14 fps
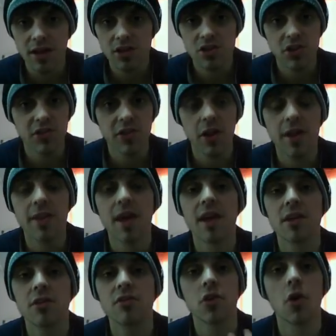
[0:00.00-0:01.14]
just like that,
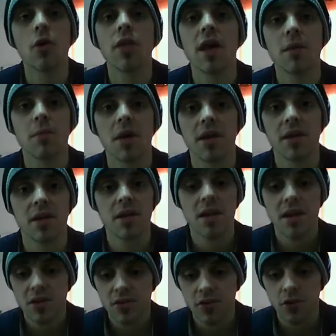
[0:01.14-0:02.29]
you've got that money
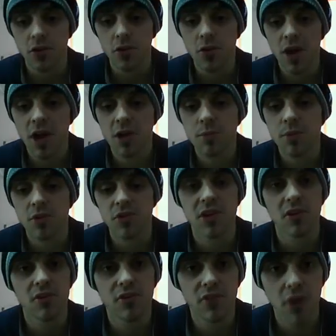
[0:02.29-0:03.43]
to help
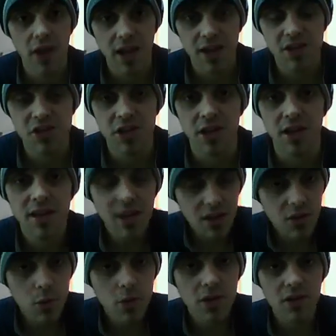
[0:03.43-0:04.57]
yourself financially. And
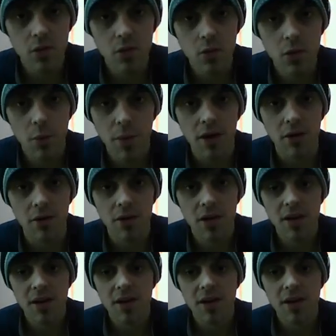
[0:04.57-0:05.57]
that's what it's all about.